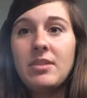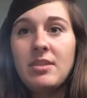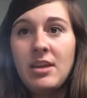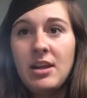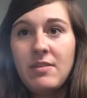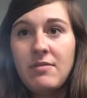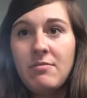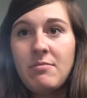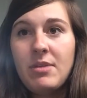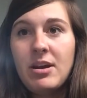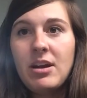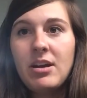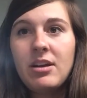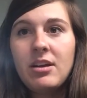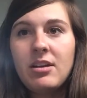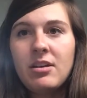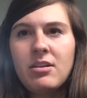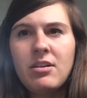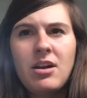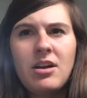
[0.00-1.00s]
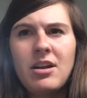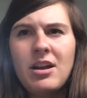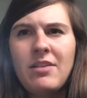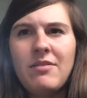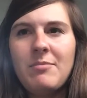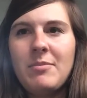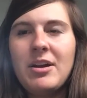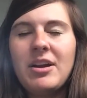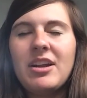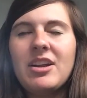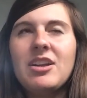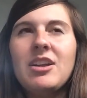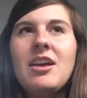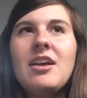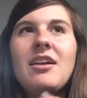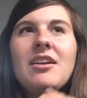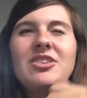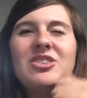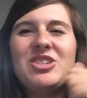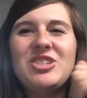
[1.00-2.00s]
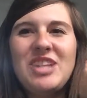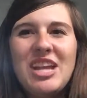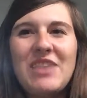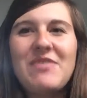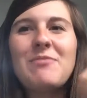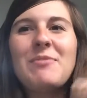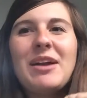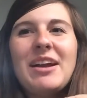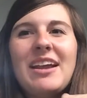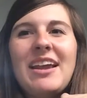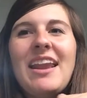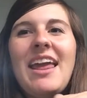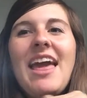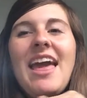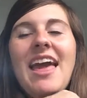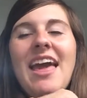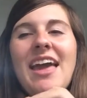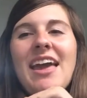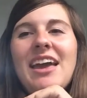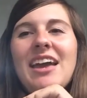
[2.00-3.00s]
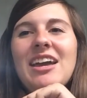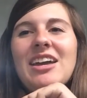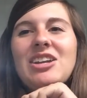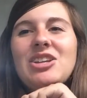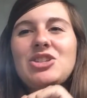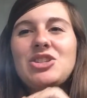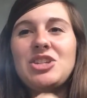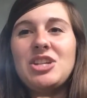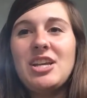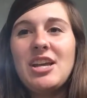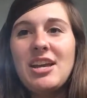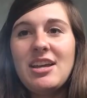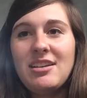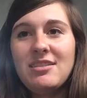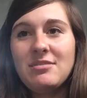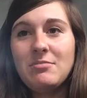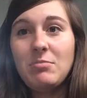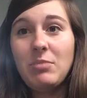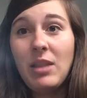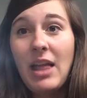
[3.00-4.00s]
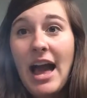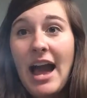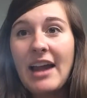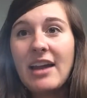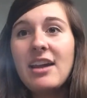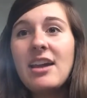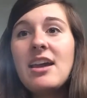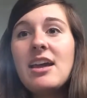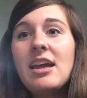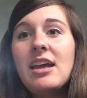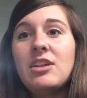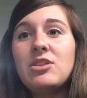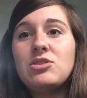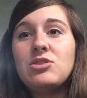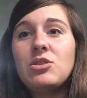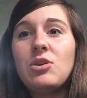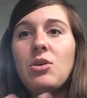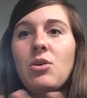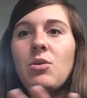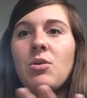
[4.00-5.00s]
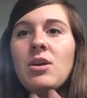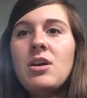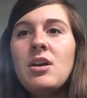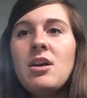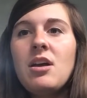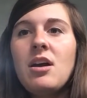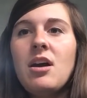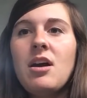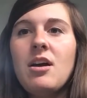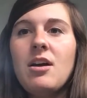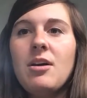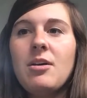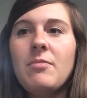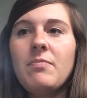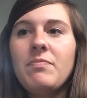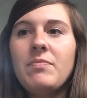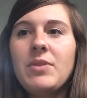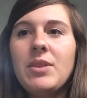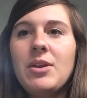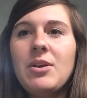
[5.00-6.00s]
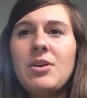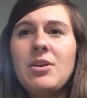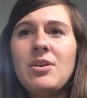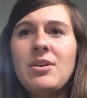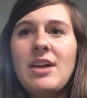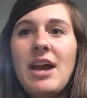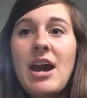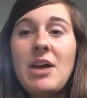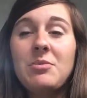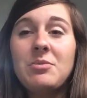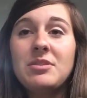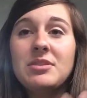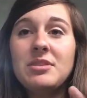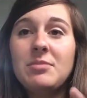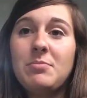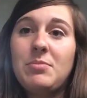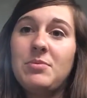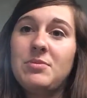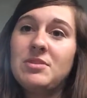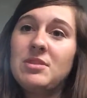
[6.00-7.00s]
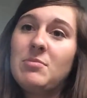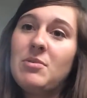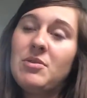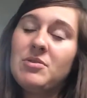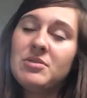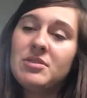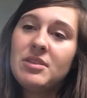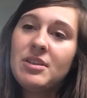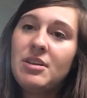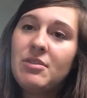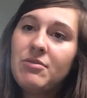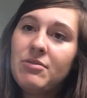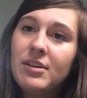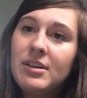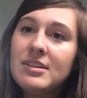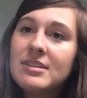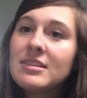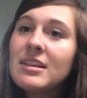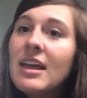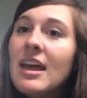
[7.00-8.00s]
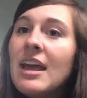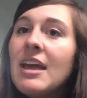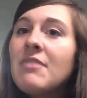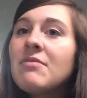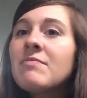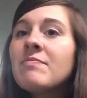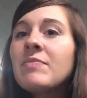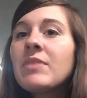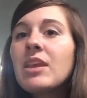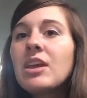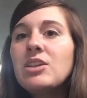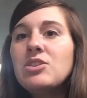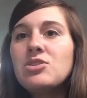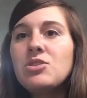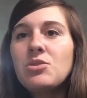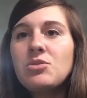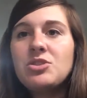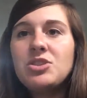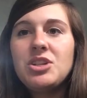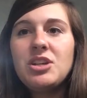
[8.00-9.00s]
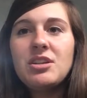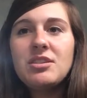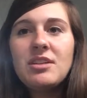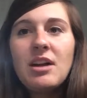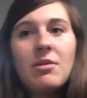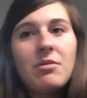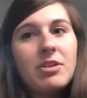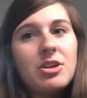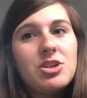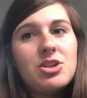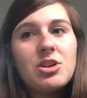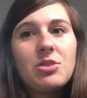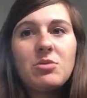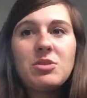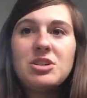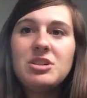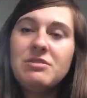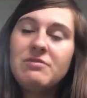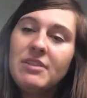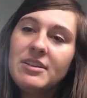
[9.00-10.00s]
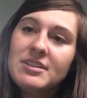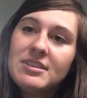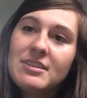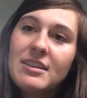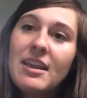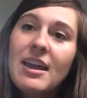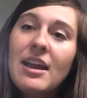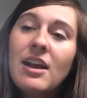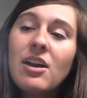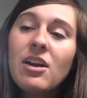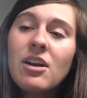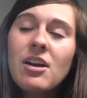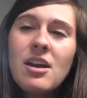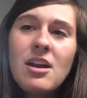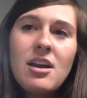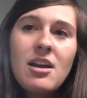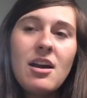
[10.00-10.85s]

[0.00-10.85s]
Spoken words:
Native American, or not Native American. She's Native American and she is black. And so her dad was supposedly a free slave, and so she's not really sure where she fits there